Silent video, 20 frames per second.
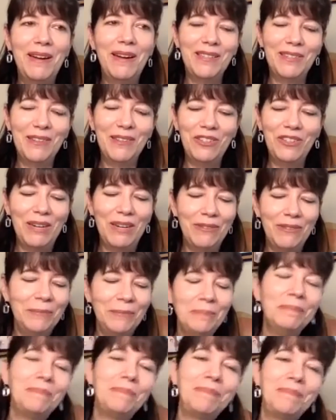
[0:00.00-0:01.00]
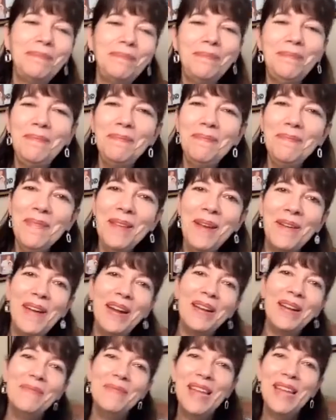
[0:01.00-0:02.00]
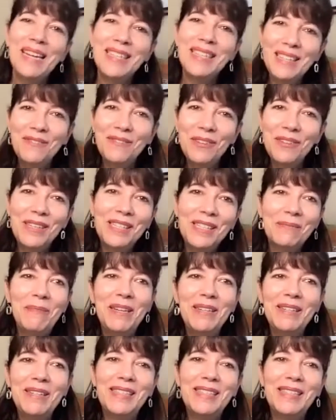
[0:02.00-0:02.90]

Cosco Travel. All right, that's it for this